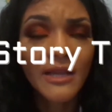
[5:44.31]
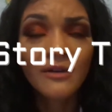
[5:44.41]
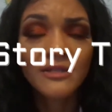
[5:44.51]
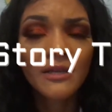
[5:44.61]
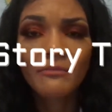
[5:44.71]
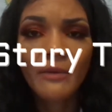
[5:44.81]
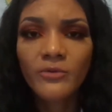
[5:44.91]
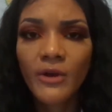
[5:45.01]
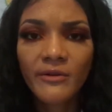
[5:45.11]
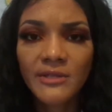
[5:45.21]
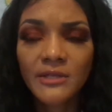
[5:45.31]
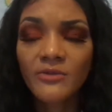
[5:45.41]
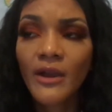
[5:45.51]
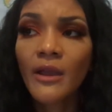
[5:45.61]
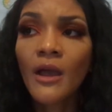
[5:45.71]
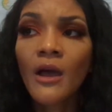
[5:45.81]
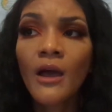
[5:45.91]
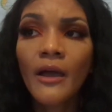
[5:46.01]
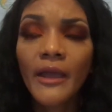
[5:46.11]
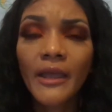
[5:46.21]
I was taking my prerequisites, right?
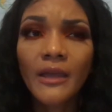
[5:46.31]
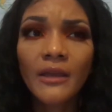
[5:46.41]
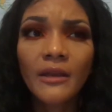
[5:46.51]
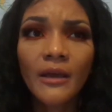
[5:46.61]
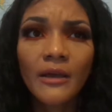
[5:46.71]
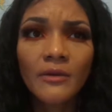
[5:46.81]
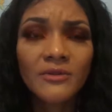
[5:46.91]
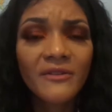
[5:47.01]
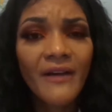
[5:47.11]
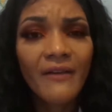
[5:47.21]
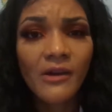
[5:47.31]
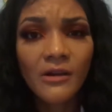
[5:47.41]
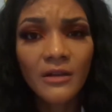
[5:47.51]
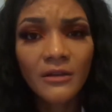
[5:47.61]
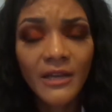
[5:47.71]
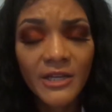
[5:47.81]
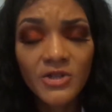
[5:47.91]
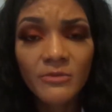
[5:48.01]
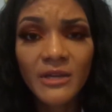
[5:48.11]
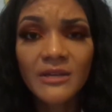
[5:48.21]
and it was a five hour
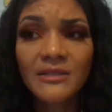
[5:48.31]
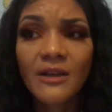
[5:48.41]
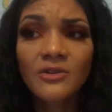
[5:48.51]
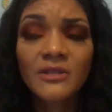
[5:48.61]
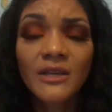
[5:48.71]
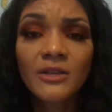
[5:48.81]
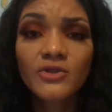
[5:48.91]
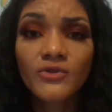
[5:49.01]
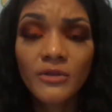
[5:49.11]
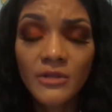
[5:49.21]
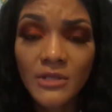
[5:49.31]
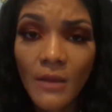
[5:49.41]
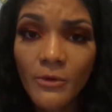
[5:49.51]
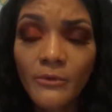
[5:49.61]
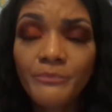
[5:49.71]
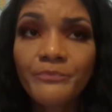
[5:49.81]
lecture because I was taking it during the summer.